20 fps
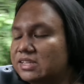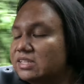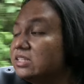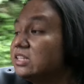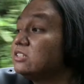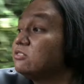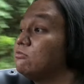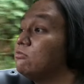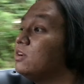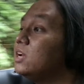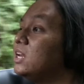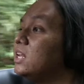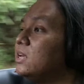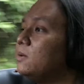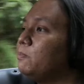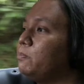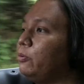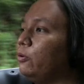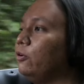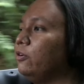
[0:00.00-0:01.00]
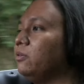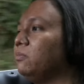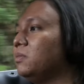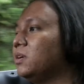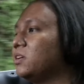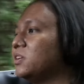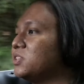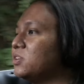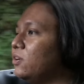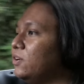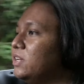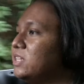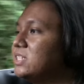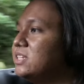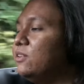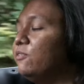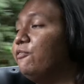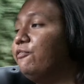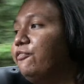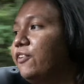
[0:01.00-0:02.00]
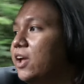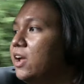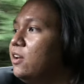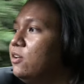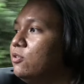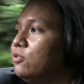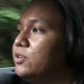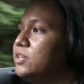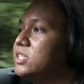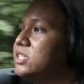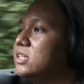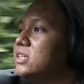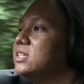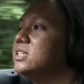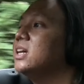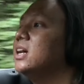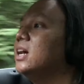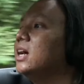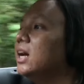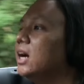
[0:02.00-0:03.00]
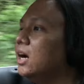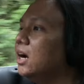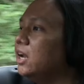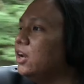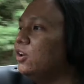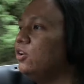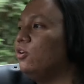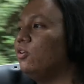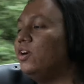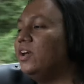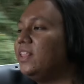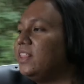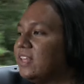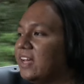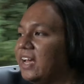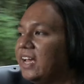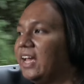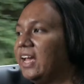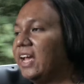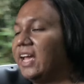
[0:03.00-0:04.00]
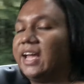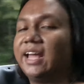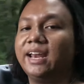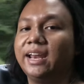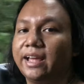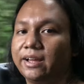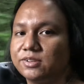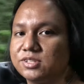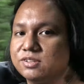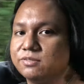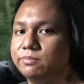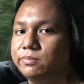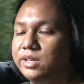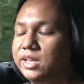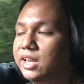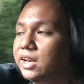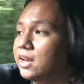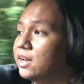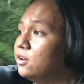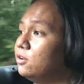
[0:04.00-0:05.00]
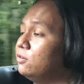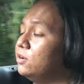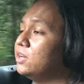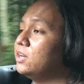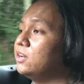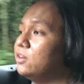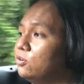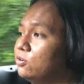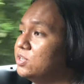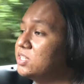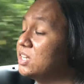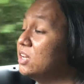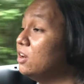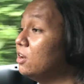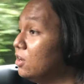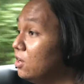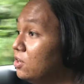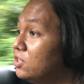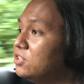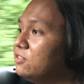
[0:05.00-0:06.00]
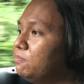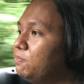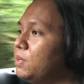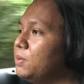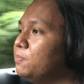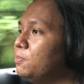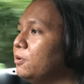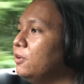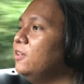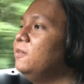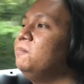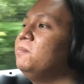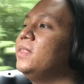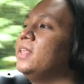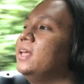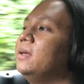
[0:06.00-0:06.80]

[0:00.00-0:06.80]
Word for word: This is really important because honestly, fake noises annoy the hell out of me, and I know it annoys a lot of people,